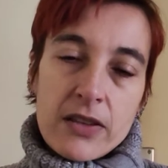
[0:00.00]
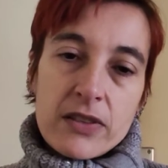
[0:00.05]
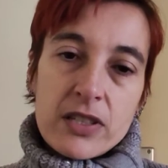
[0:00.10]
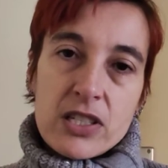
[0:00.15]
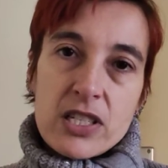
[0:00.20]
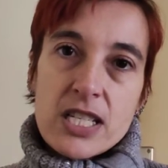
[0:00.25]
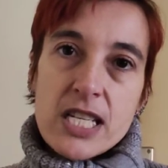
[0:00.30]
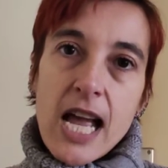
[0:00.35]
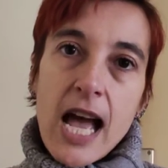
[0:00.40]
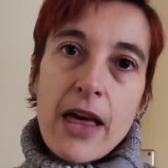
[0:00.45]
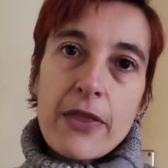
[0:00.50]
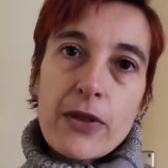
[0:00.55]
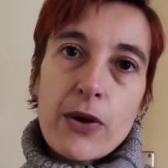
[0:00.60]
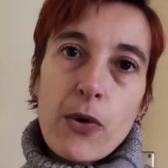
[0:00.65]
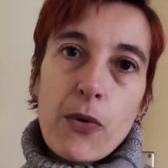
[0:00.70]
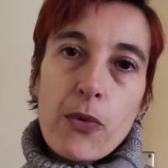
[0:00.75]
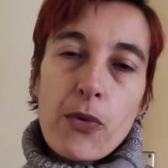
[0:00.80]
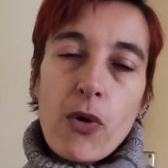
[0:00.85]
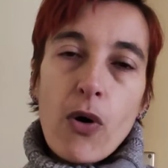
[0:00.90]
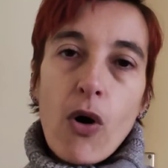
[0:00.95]
the
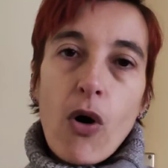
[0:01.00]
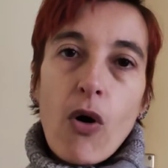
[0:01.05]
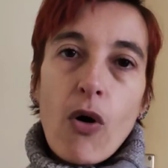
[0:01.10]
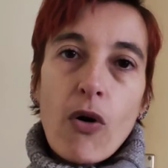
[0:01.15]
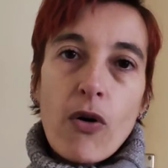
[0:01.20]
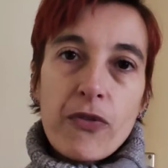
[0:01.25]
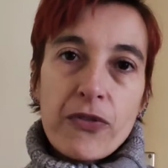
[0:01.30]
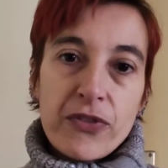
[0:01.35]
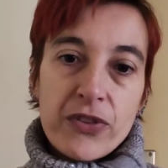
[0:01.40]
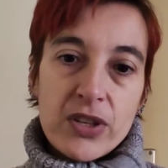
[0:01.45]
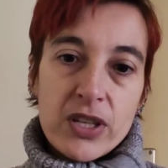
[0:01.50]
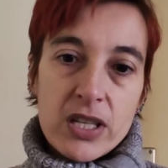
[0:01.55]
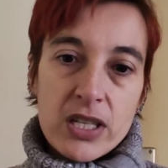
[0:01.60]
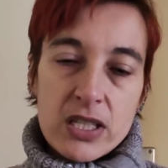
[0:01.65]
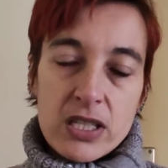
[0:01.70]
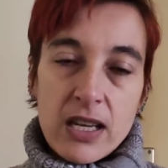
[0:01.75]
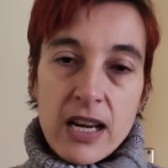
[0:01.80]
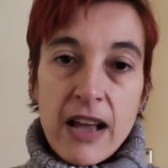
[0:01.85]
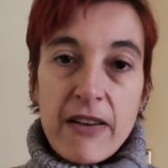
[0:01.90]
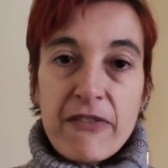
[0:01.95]
shadow of
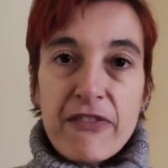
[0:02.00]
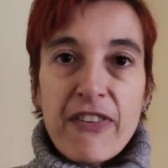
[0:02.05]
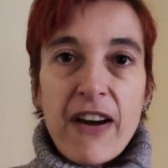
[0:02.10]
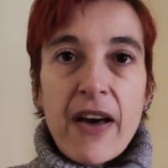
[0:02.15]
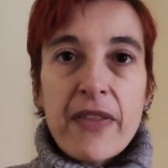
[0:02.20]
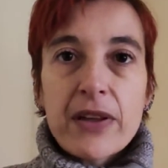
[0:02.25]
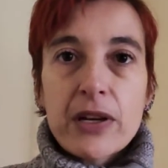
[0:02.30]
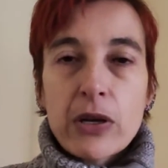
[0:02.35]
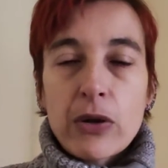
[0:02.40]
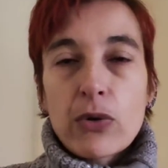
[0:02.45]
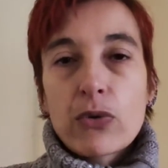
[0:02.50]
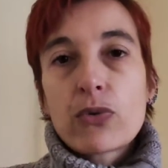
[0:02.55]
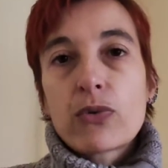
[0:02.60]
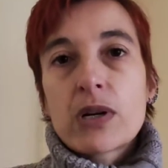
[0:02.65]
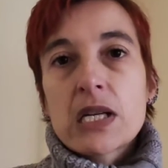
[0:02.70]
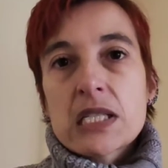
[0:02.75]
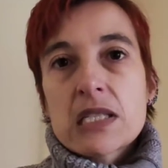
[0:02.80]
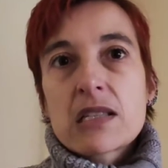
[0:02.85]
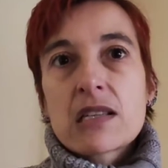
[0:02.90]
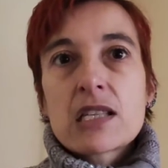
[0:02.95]
his grandfather, who
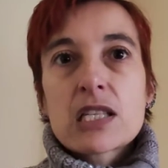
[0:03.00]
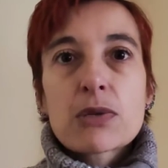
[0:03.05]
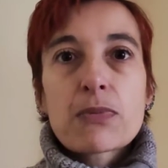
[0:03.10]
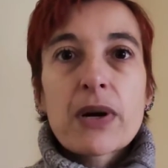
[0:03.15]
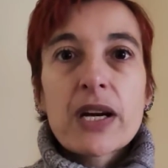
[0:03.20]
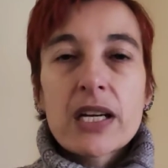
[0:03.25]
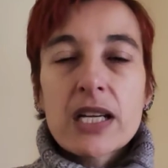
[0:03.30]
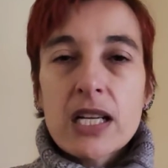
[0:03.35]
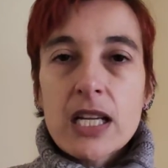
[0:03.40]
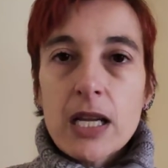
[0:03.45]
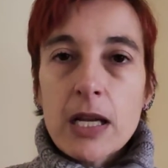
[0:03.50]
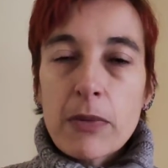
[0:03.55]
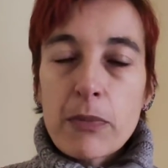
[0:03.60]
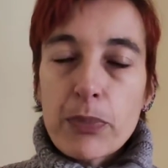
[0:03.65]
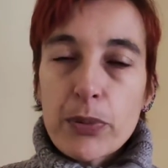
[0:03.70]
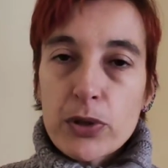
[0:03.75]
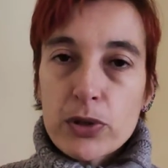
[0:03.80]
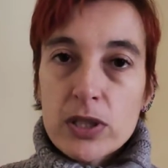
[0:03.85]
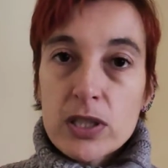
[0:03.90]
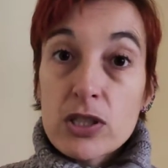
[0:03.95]
was this very
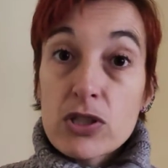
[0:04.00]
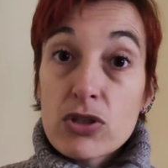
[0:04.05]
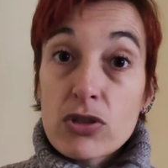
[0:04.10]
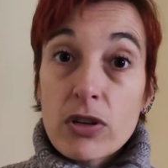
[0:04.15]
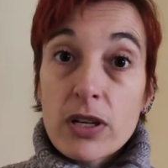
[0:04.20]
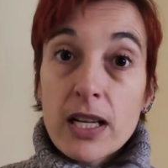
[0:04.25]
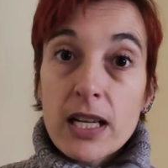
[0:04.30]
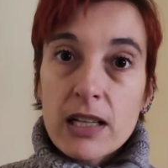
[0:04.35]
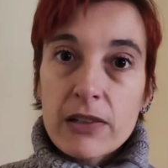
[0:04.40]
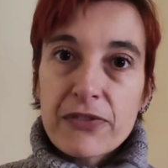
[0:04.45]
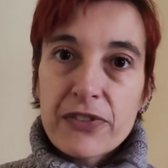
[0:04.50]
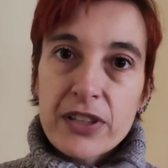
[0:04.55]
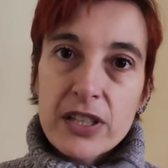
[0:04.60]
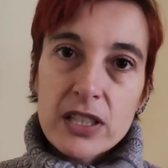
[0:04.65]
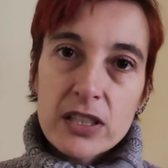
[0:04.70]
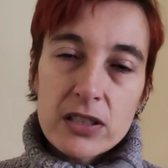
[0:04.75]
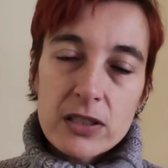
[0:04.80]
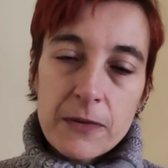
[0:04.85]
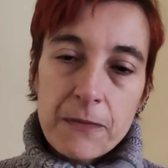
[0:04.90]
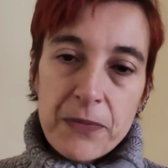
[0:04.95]
important historical
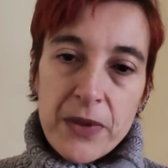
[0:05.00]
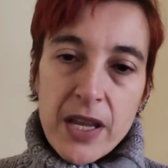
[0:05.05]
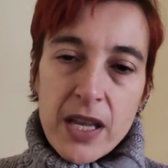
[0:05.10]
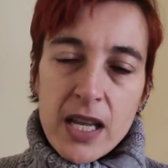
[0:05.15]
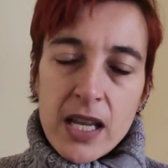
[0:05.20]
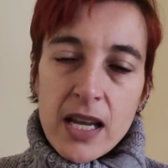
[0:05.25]
figure.